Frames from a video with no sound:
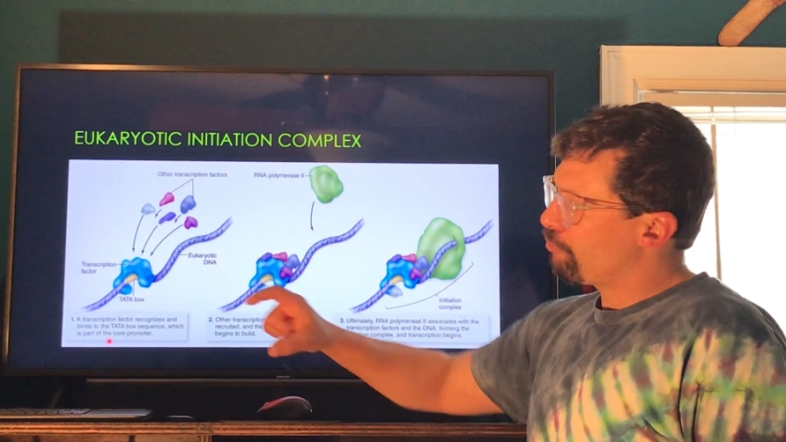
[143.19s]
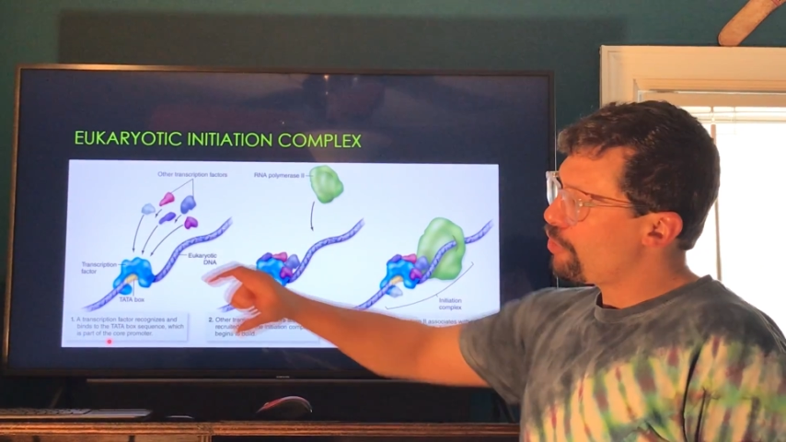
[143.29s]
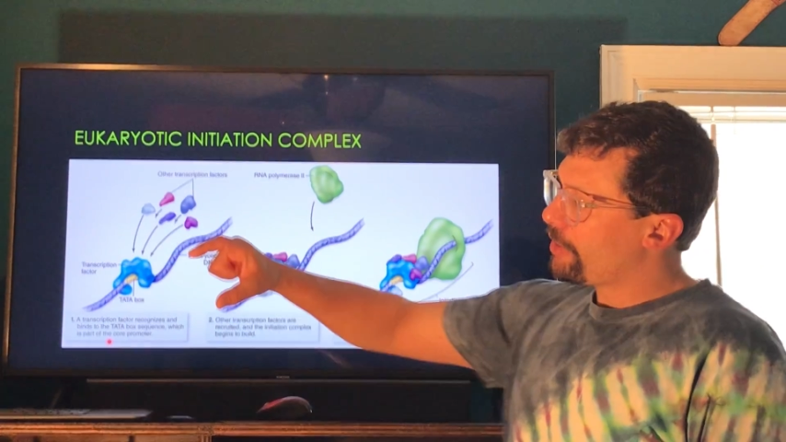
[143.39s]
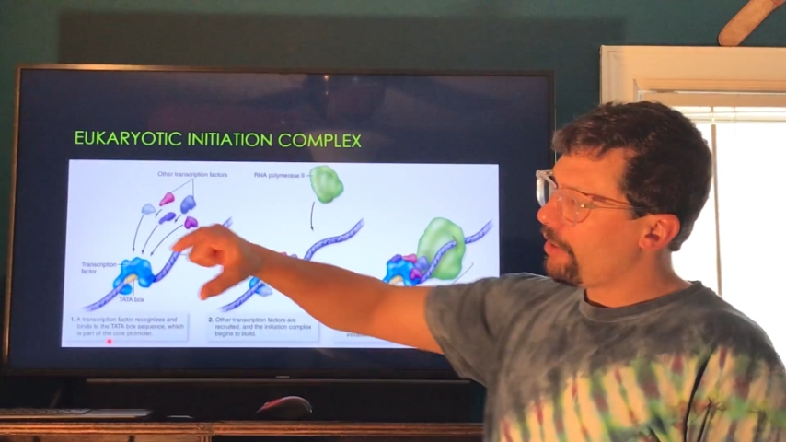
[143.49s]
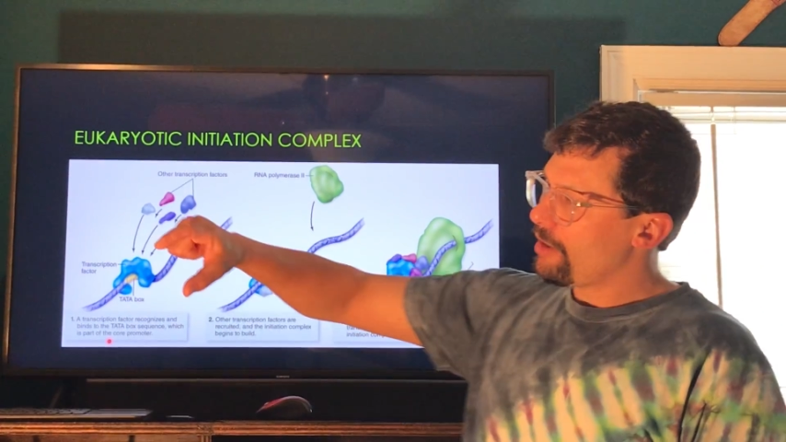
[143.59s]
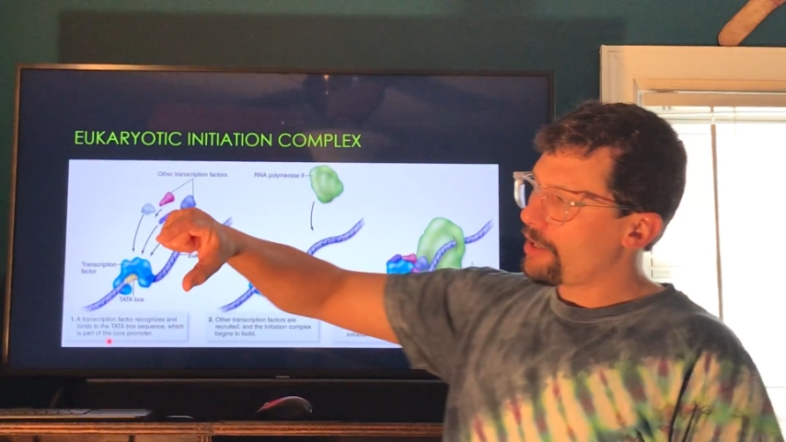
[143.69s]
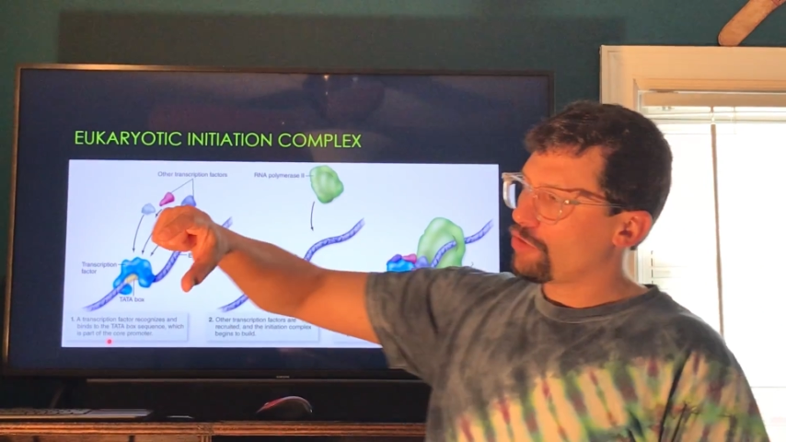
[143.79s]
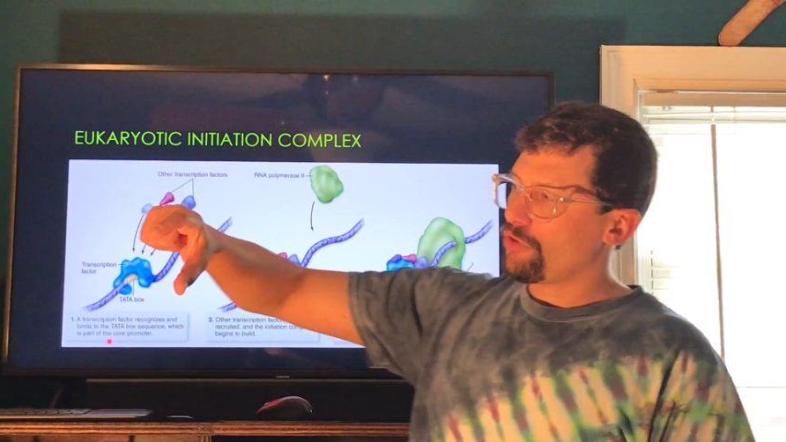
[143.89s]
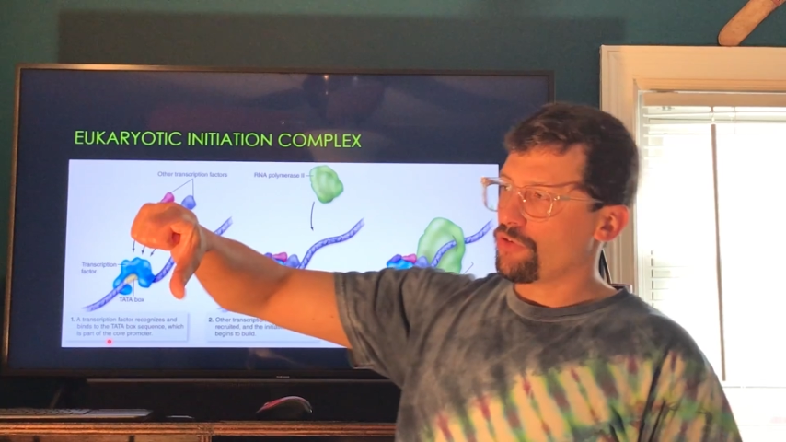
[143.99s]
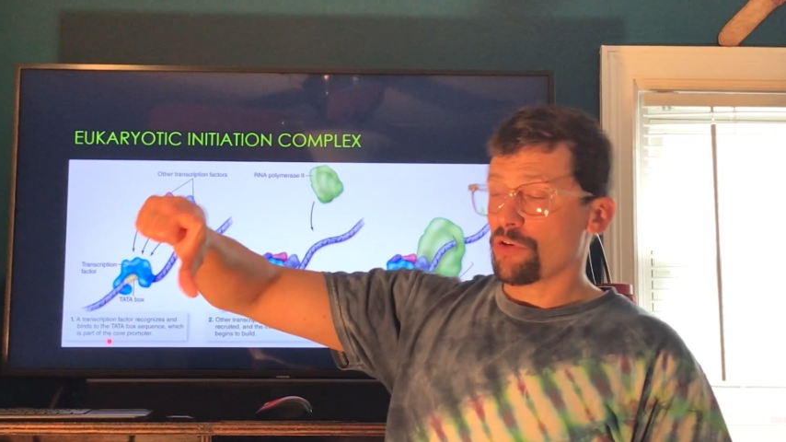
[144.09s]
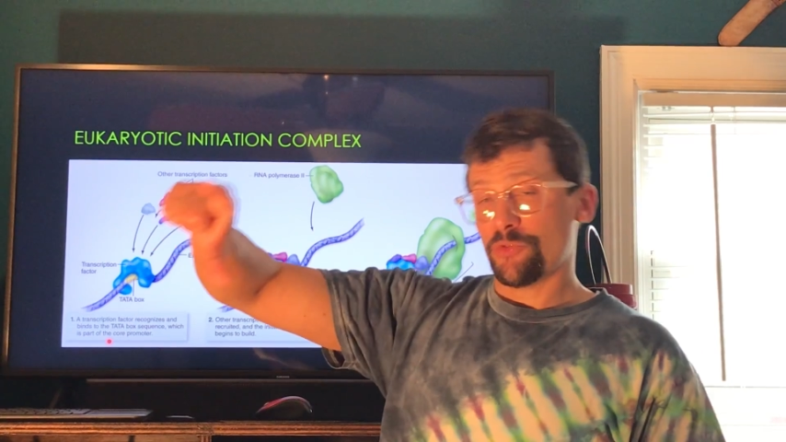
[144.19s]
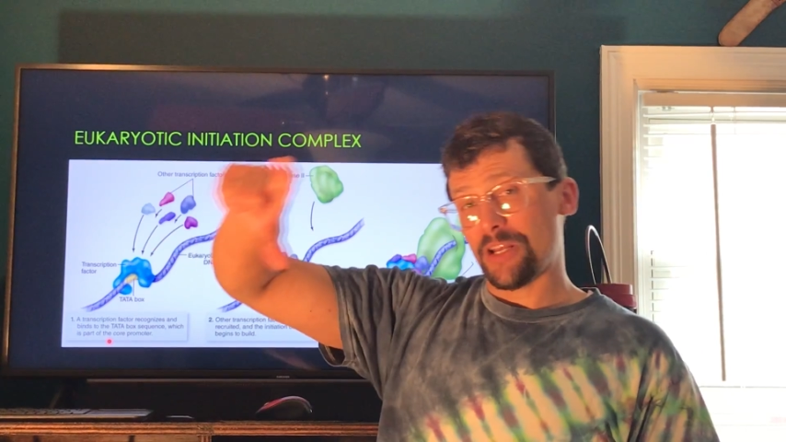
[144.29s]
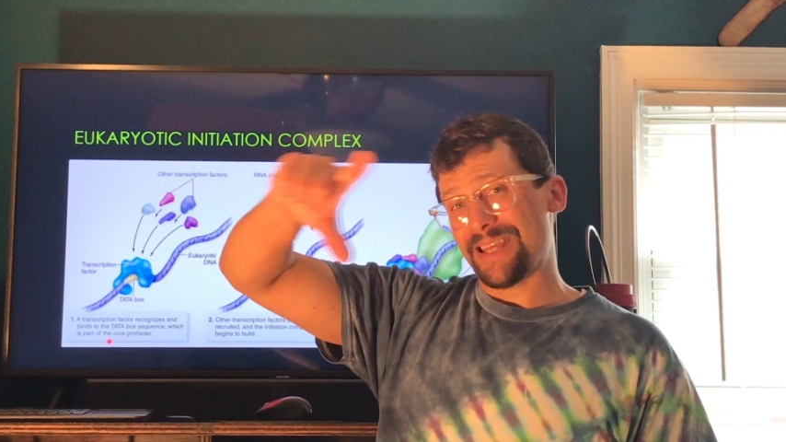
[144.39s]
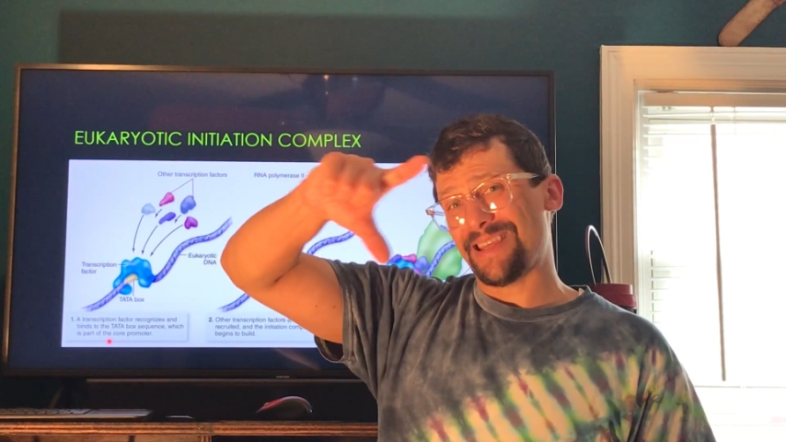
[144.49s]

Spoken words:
prokaryotic transcription had